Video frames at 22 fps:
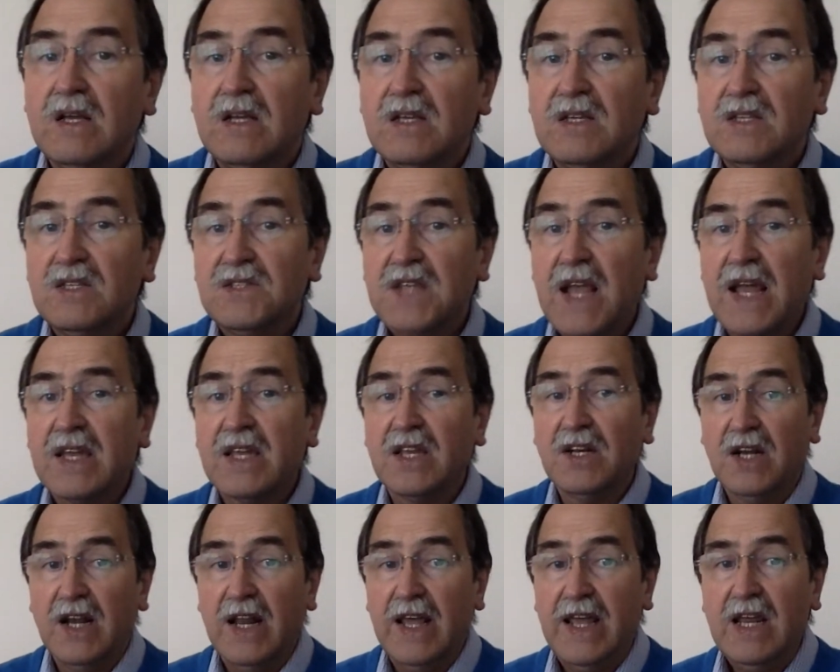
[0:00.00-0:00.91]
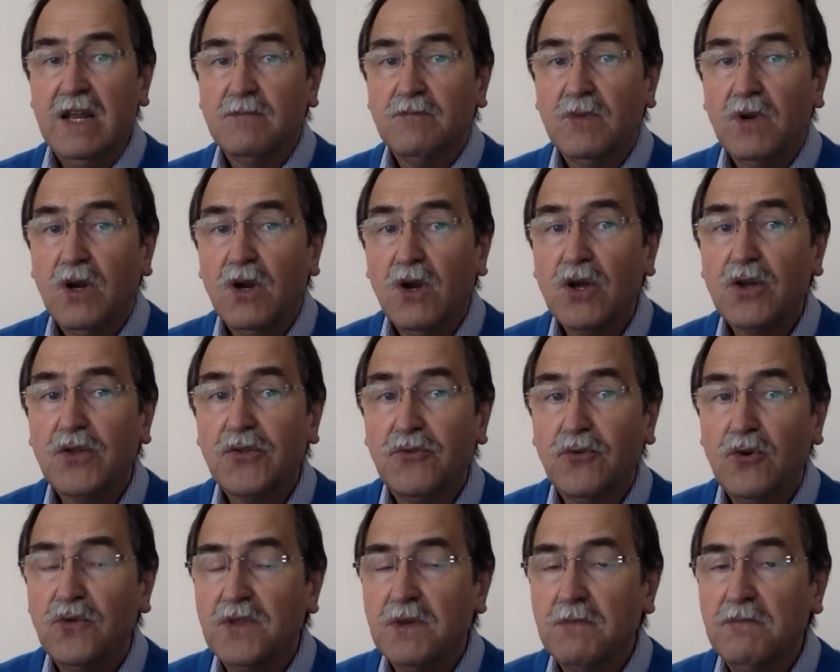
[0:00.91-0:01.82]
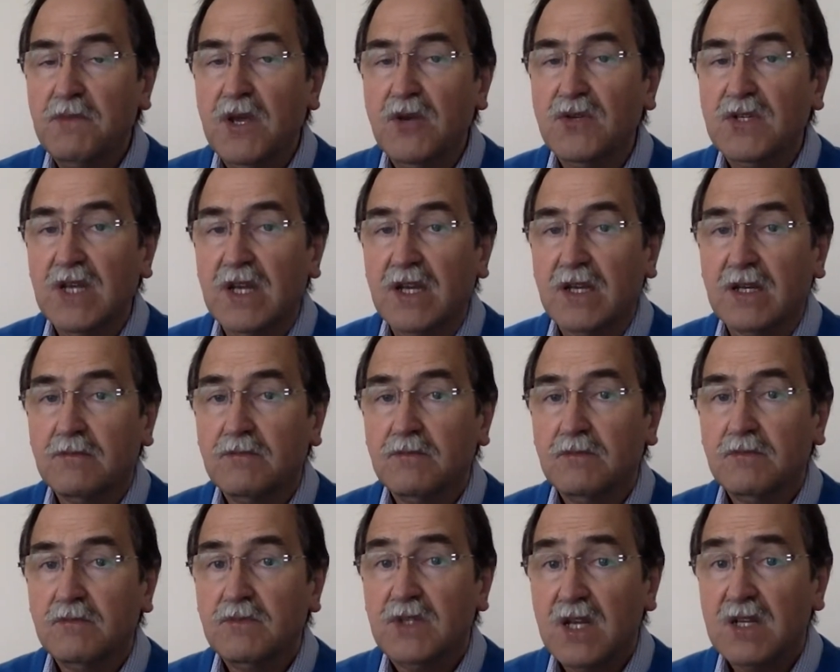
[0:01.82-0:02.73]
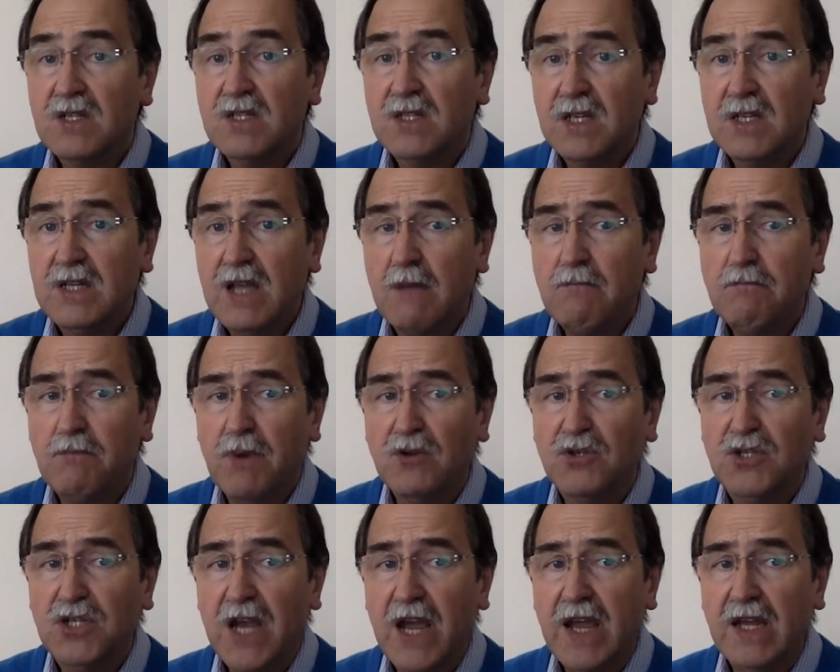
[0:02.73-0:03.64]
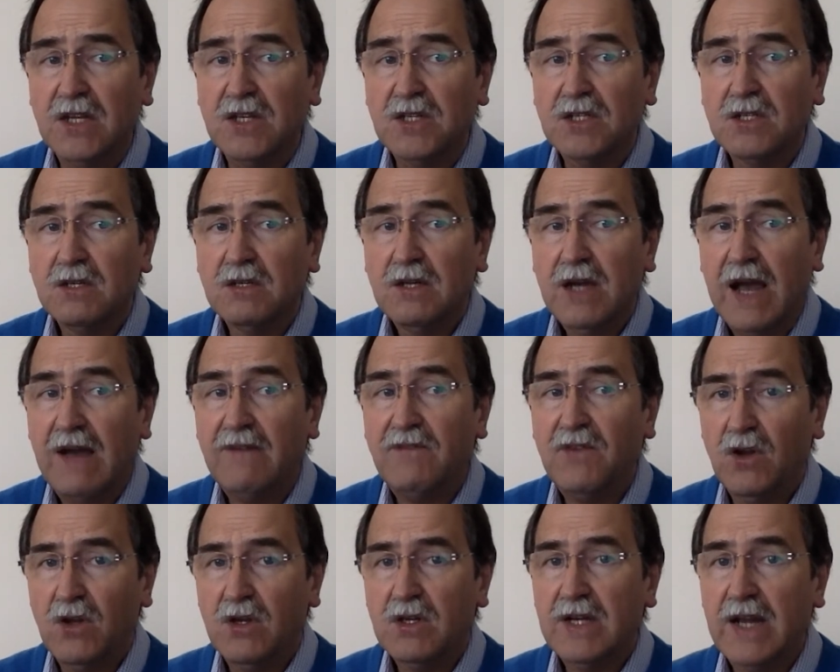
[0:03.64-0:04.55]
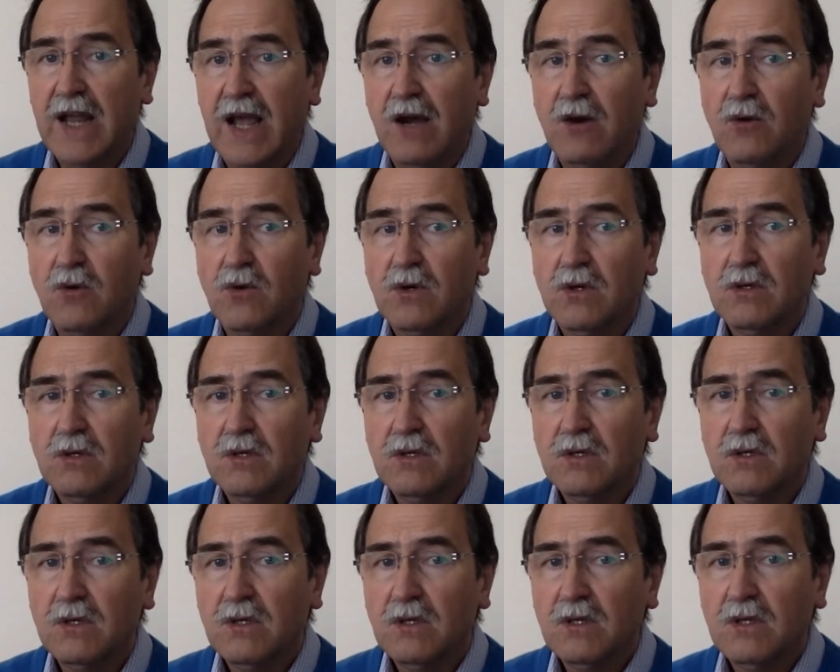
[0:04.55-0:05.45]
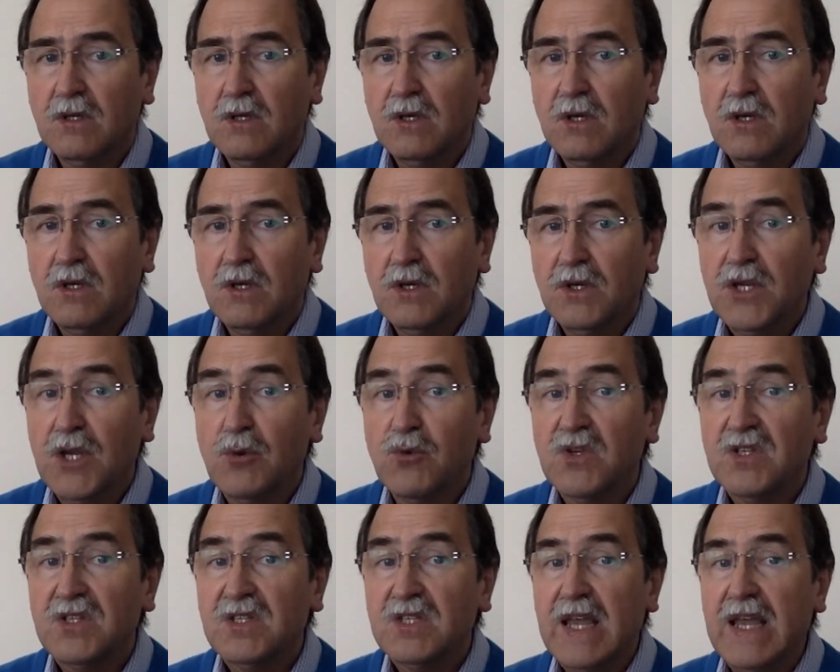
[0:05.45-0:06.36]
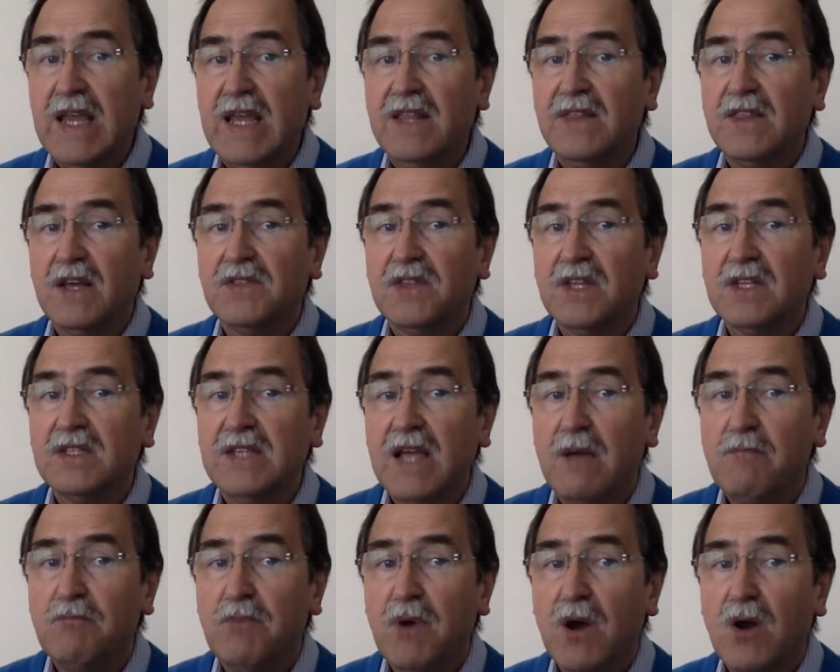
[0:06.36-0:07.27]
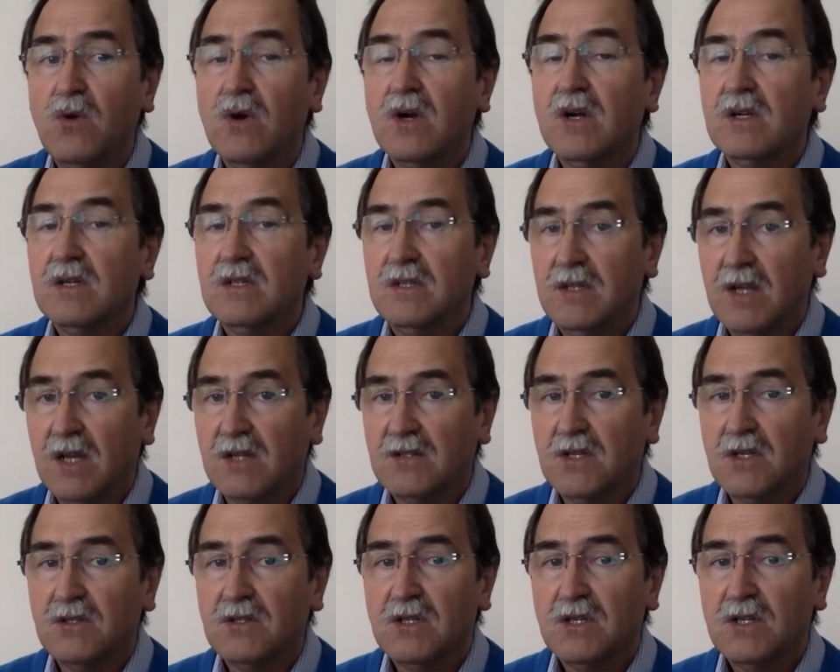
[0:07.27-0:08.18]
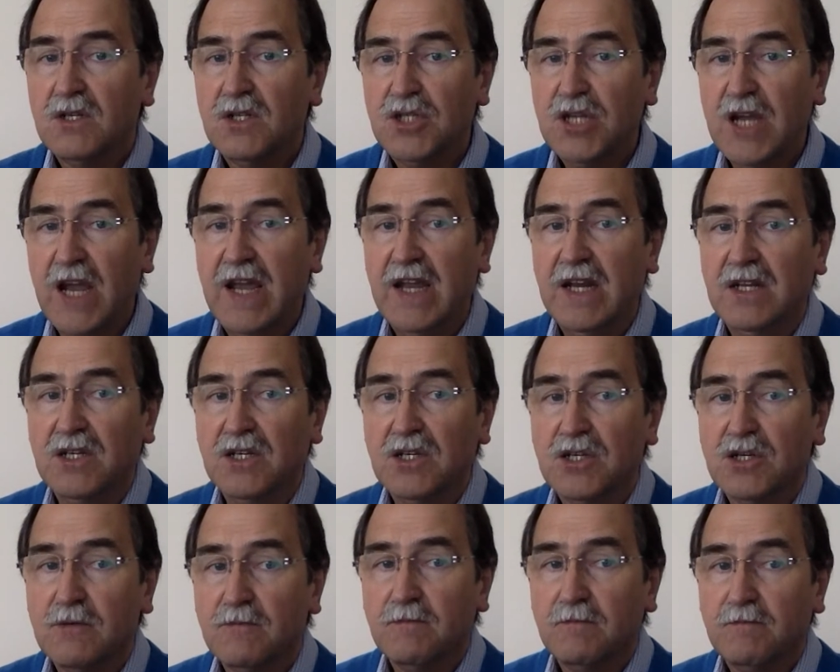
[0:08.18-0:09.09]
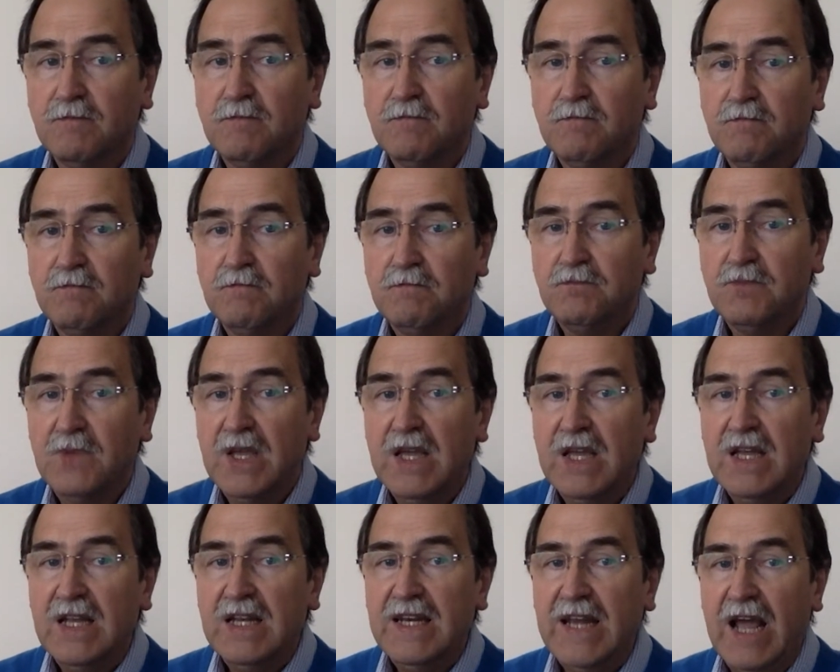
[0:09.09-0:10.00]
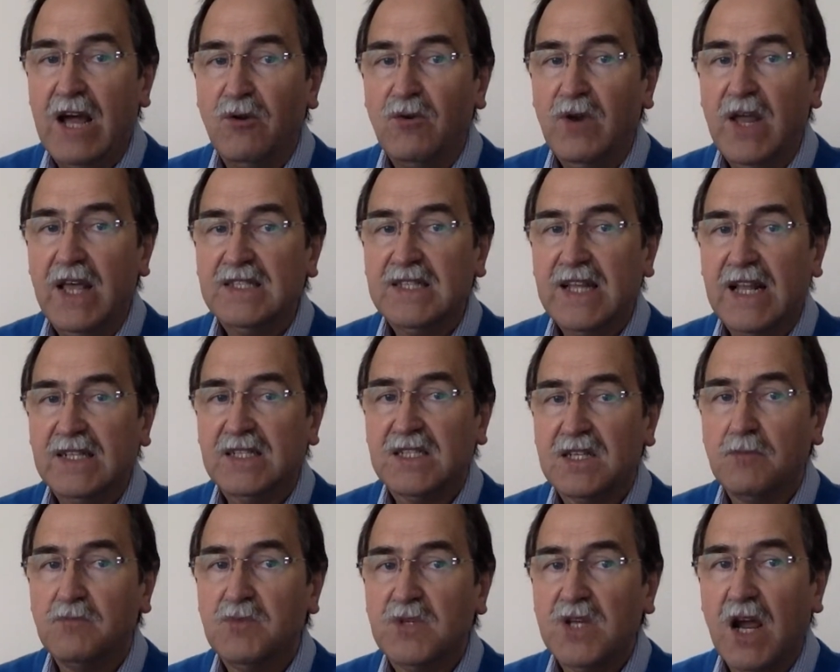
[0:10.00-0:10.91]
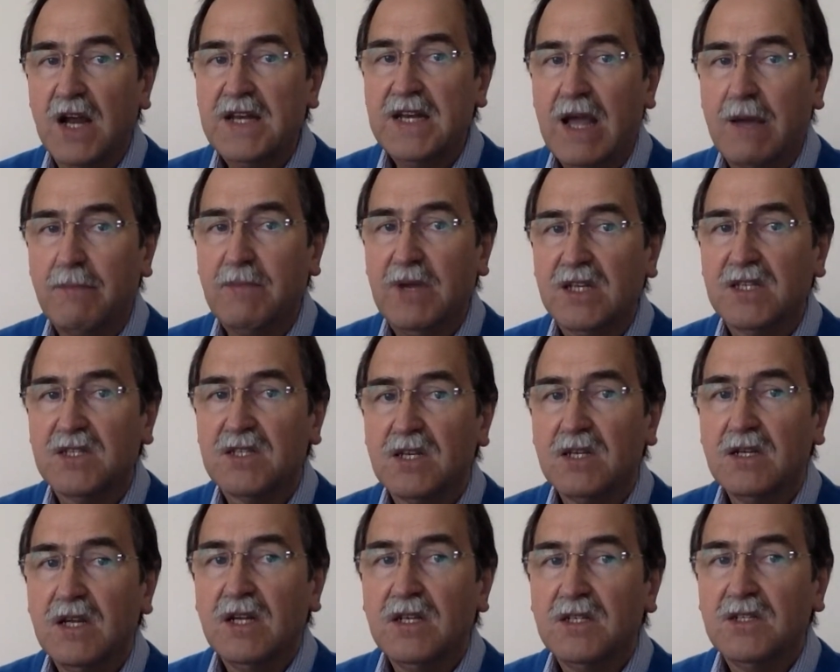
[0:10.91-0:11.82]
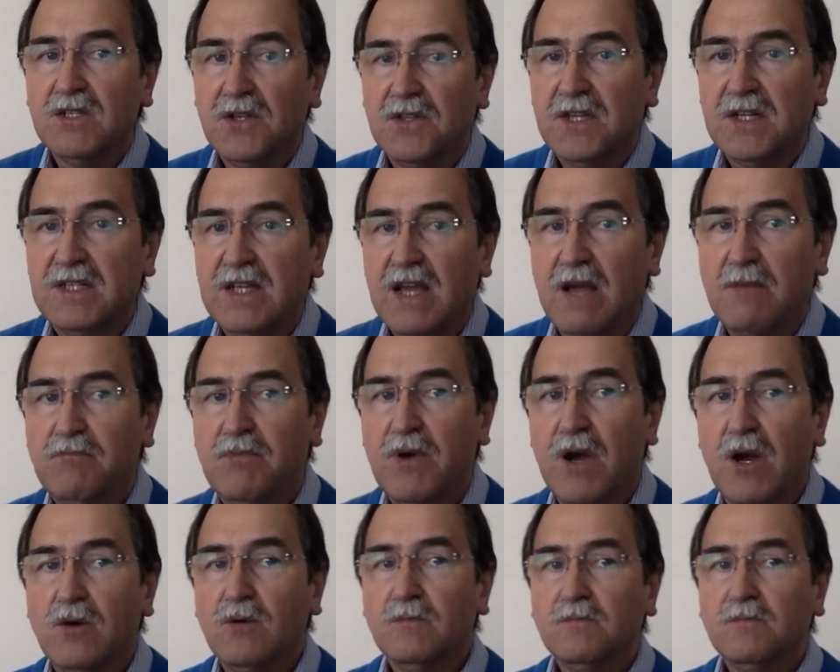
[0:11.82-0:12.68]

Secondly, look through the music. Does the tempo change? Have a look now. You will see that the tempo doesn't change. Now let's add some dynamics to the tempo.